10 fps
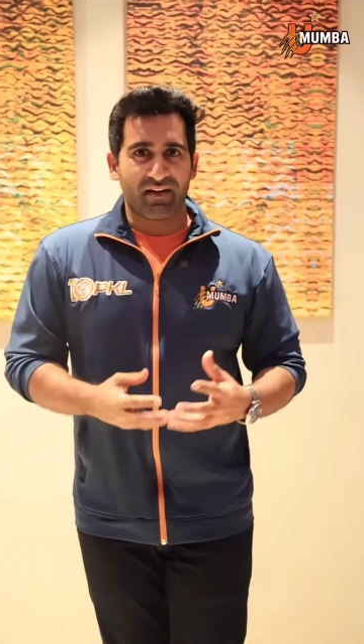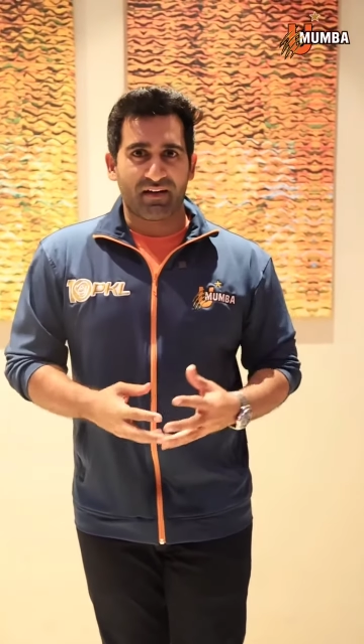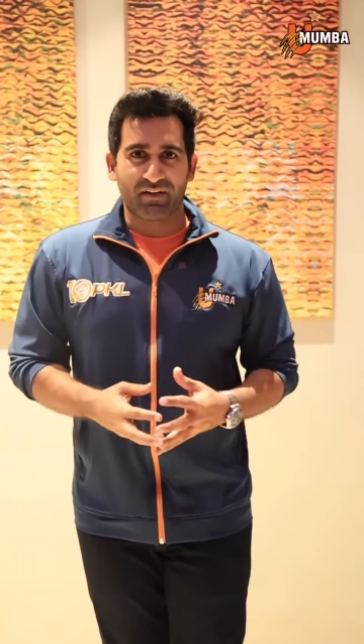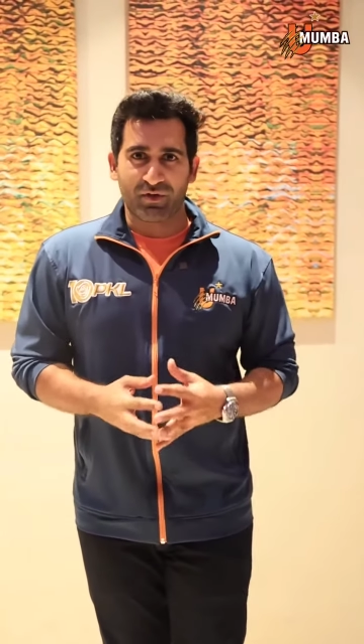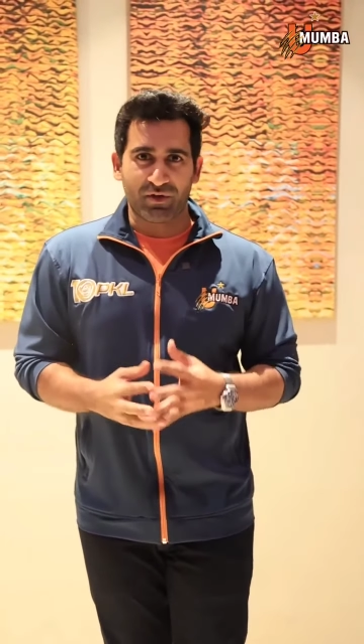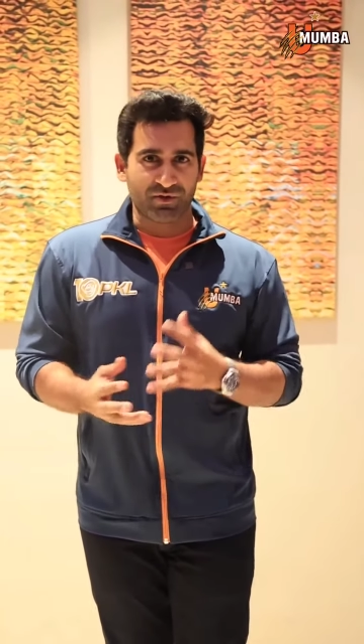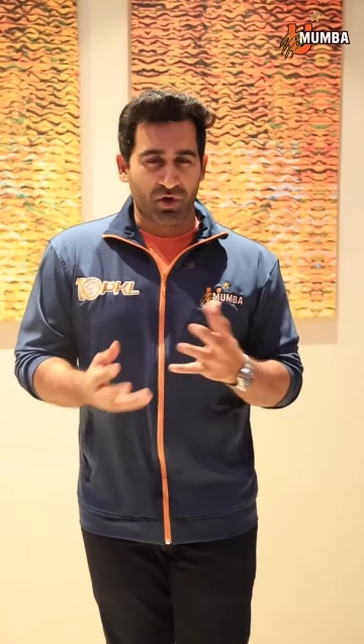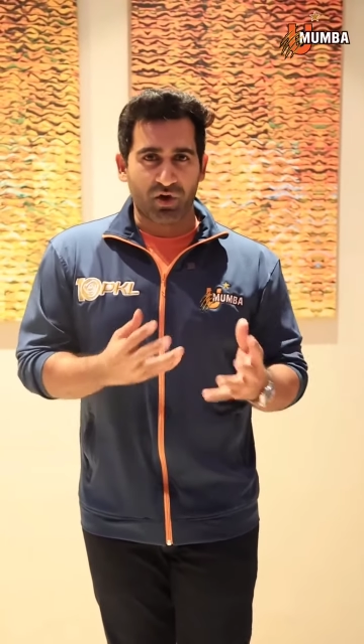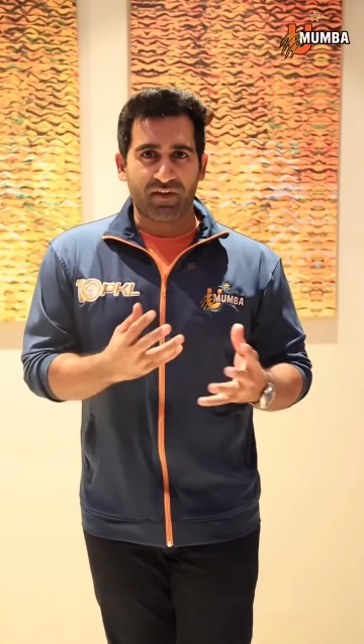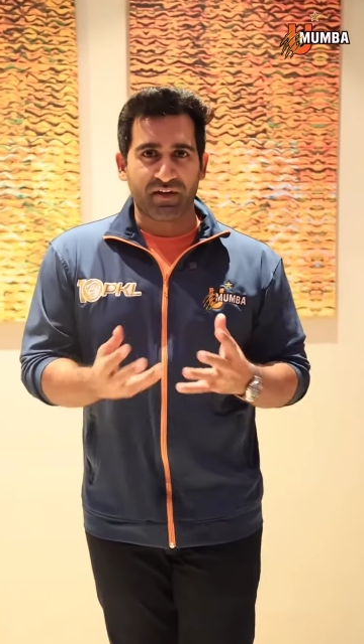uh, you know, there was
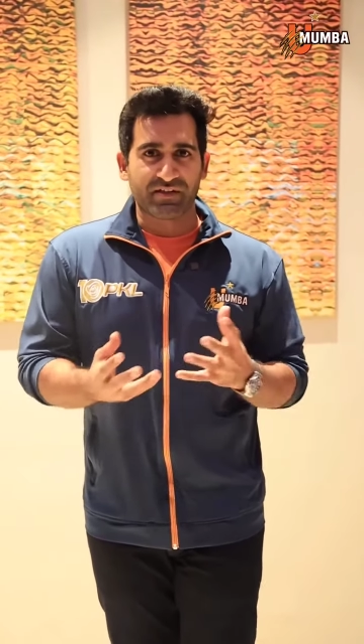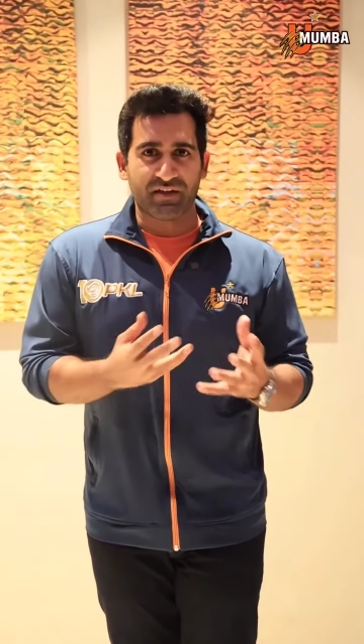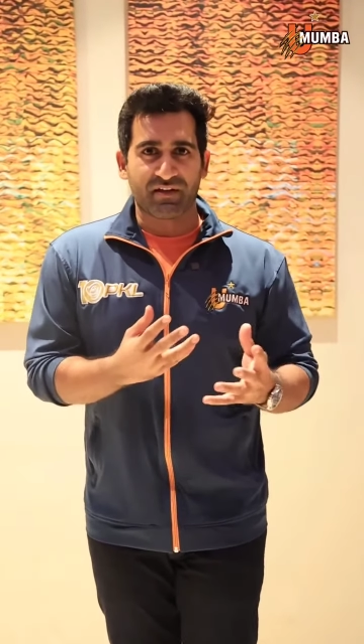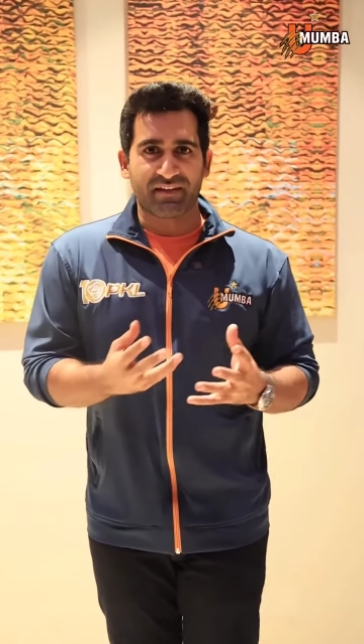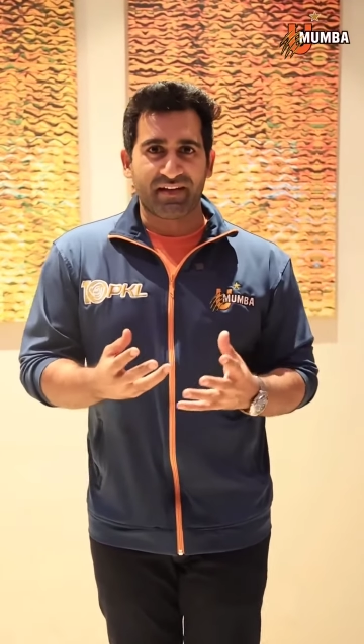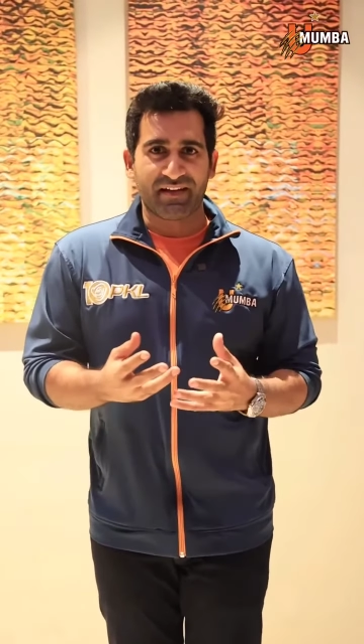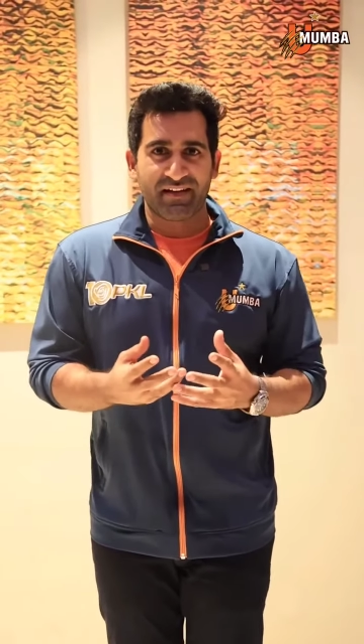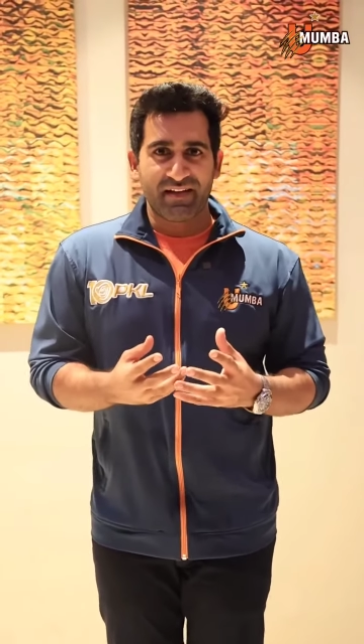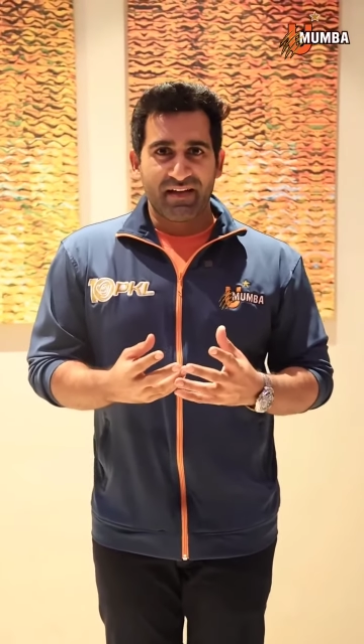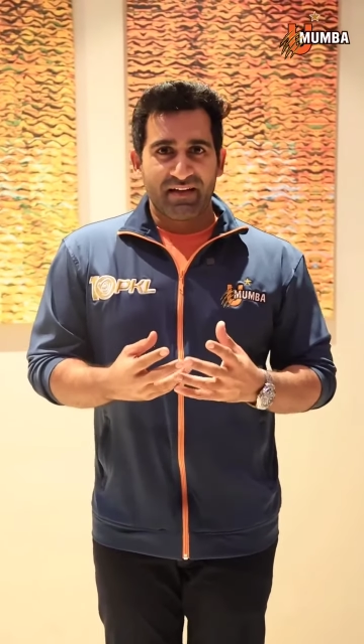a lot of errors here and there,
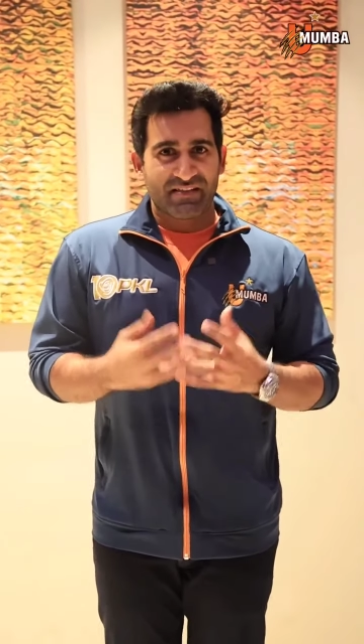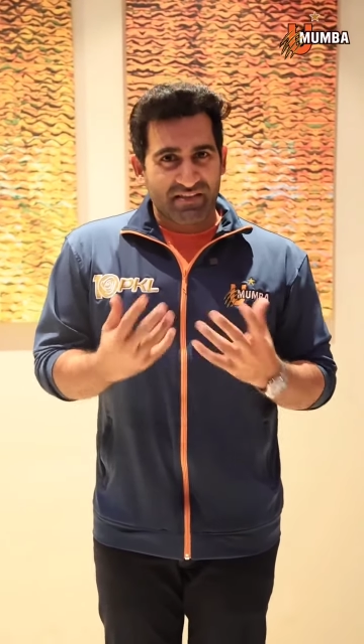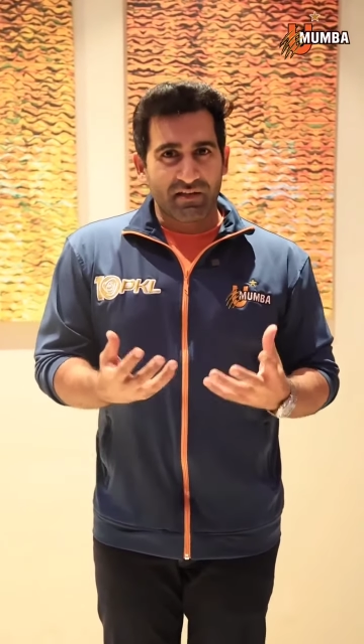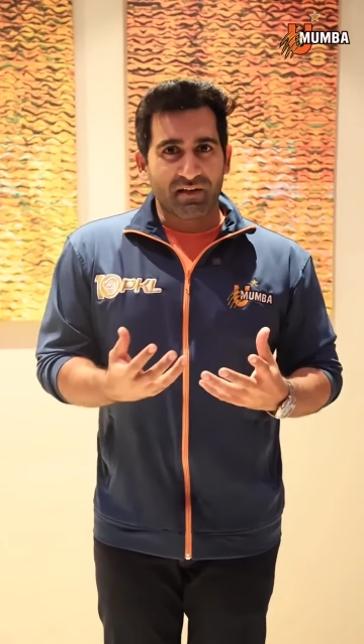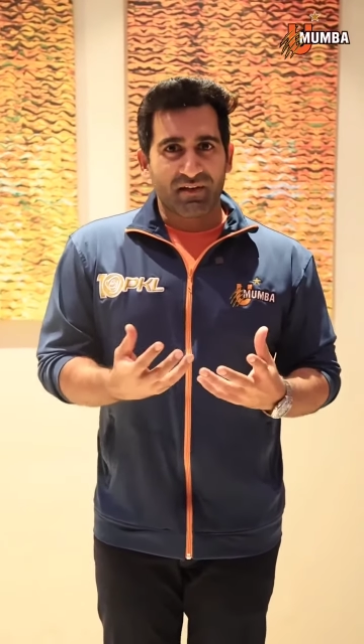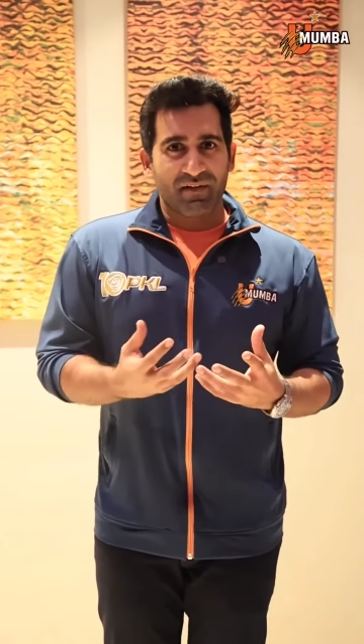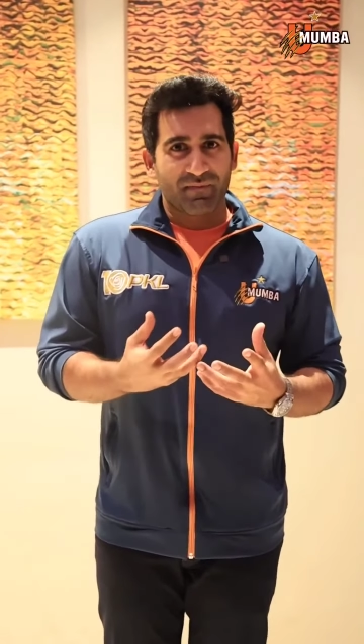still